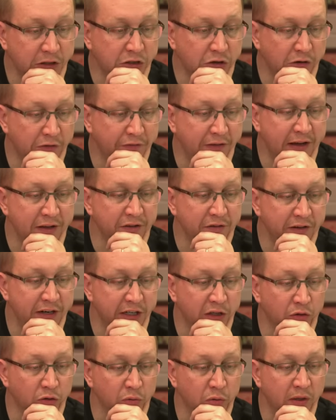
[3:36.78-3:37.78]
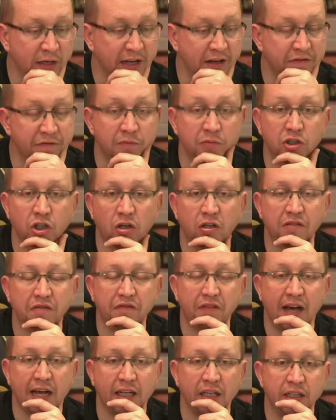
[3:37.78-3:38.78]
So I found a really good one here from Johnny
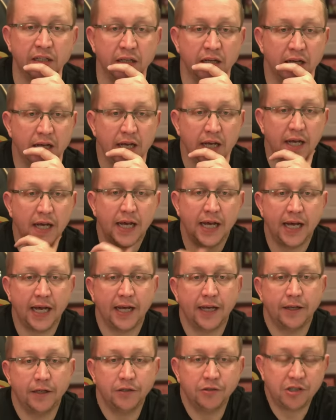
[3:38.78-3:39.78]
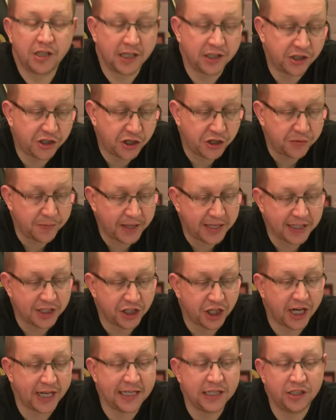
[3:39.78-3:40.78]
Fallon, who said, too many
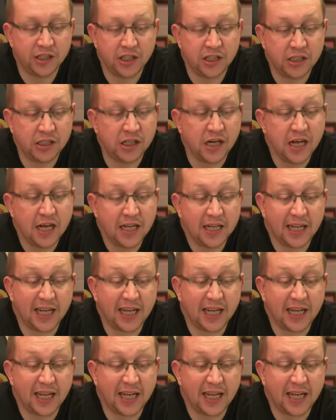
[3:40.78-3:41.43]
changes.